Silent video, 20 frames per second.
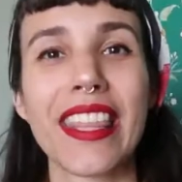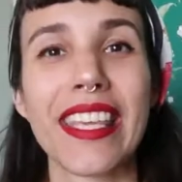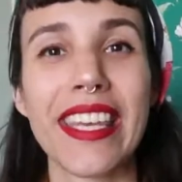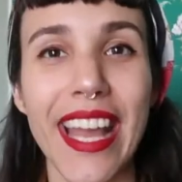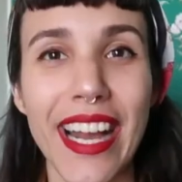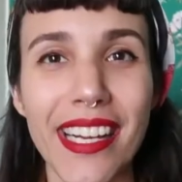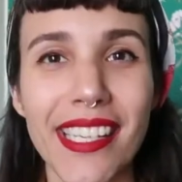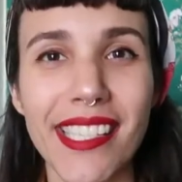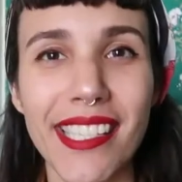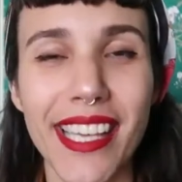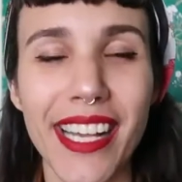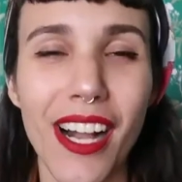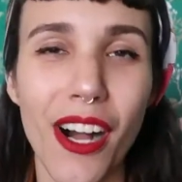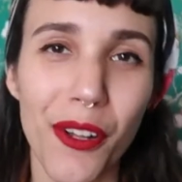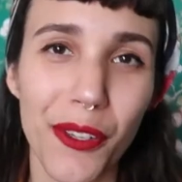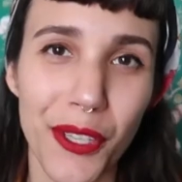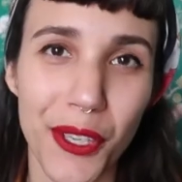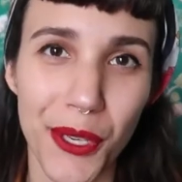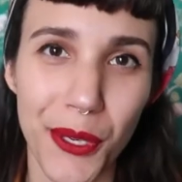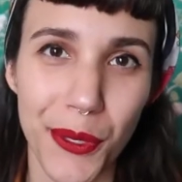The next thing
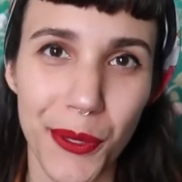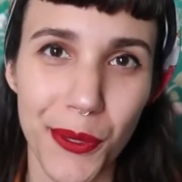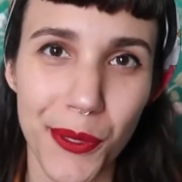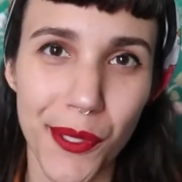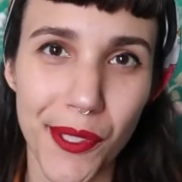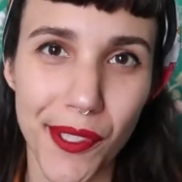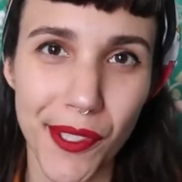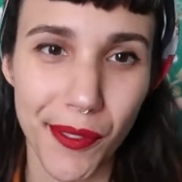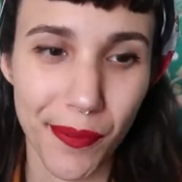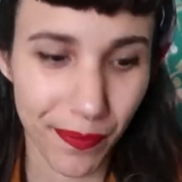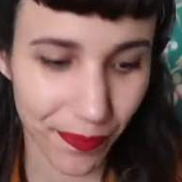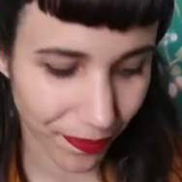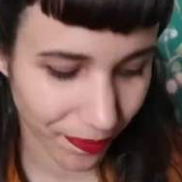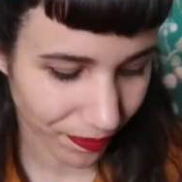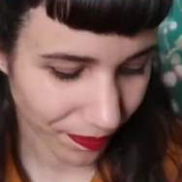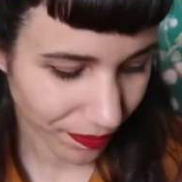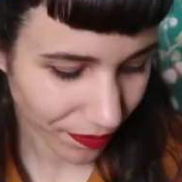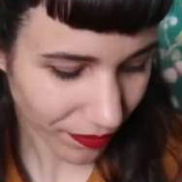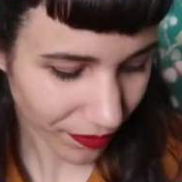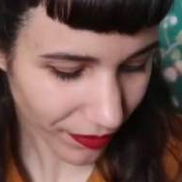I'll use
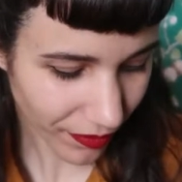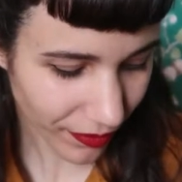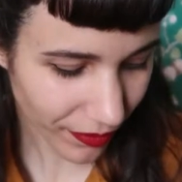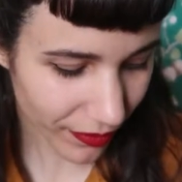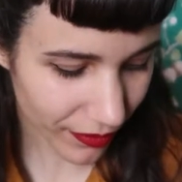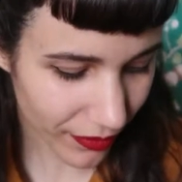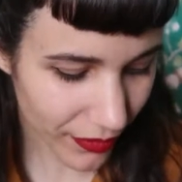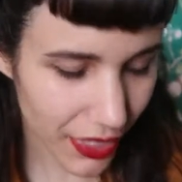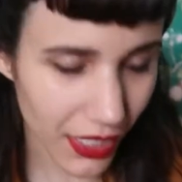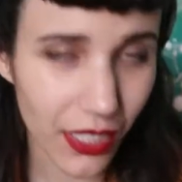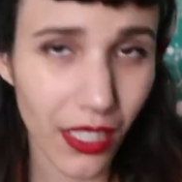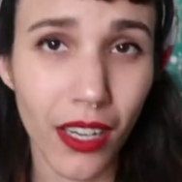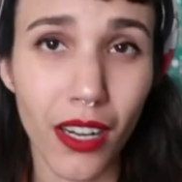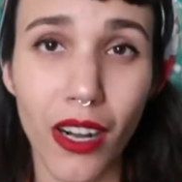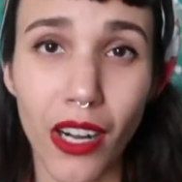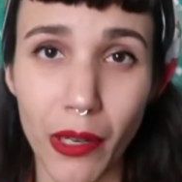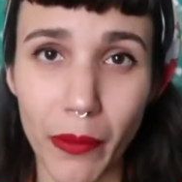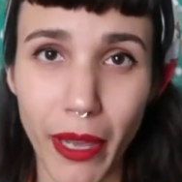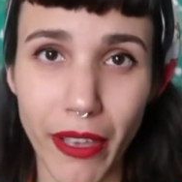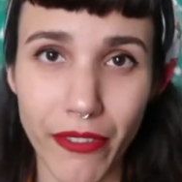
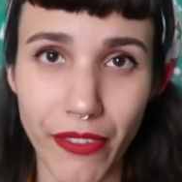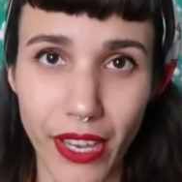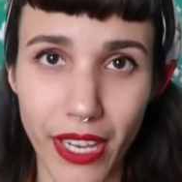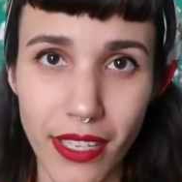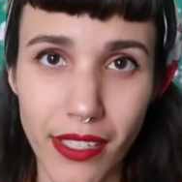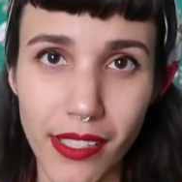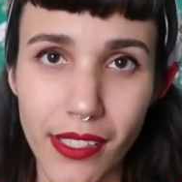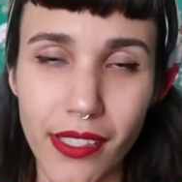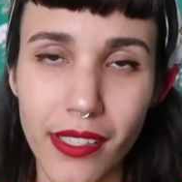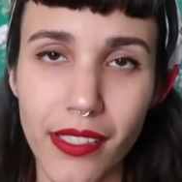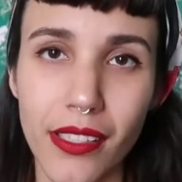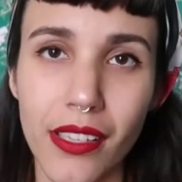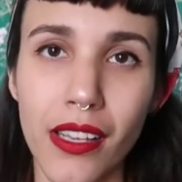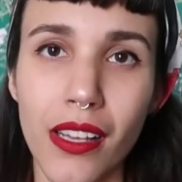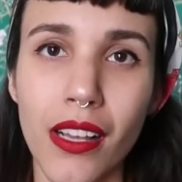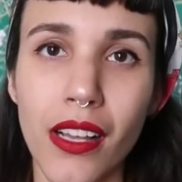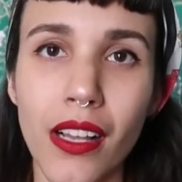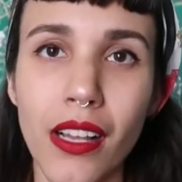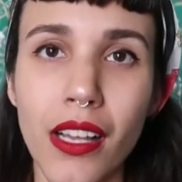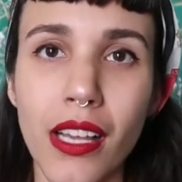on my face
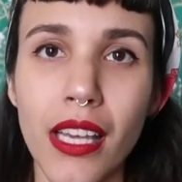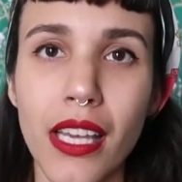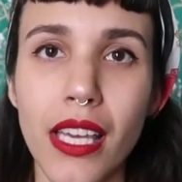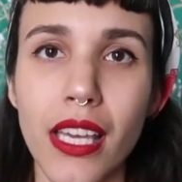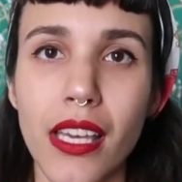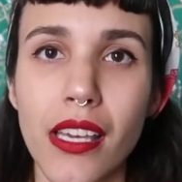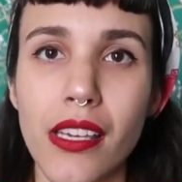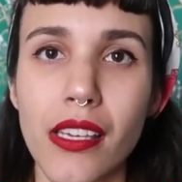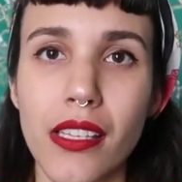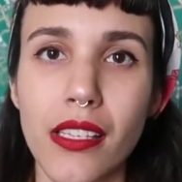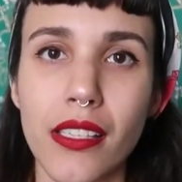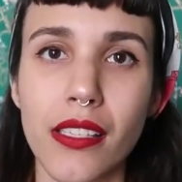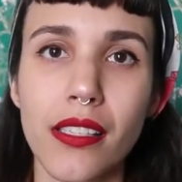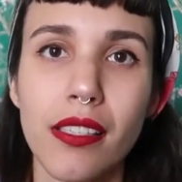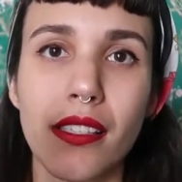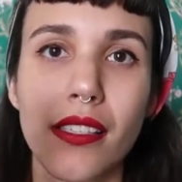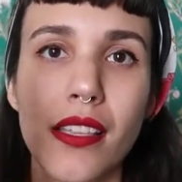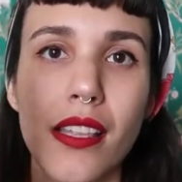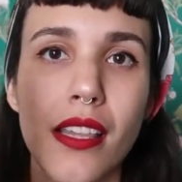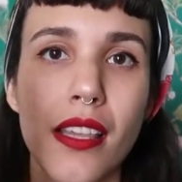
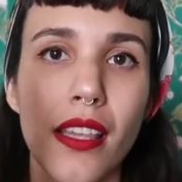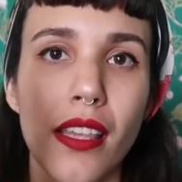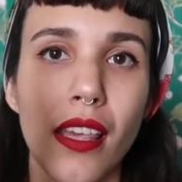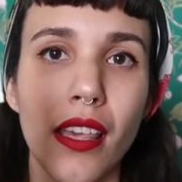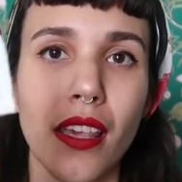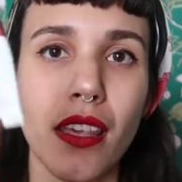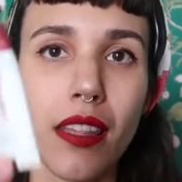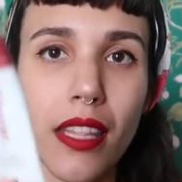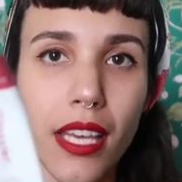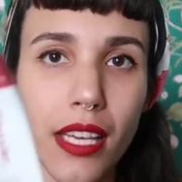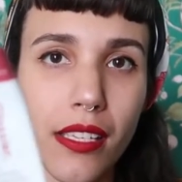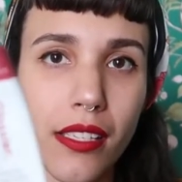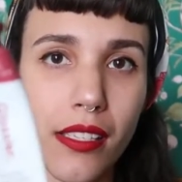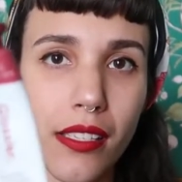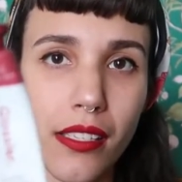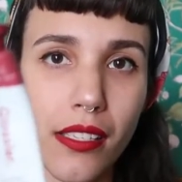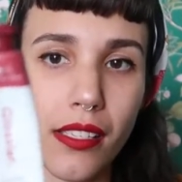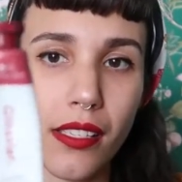is this.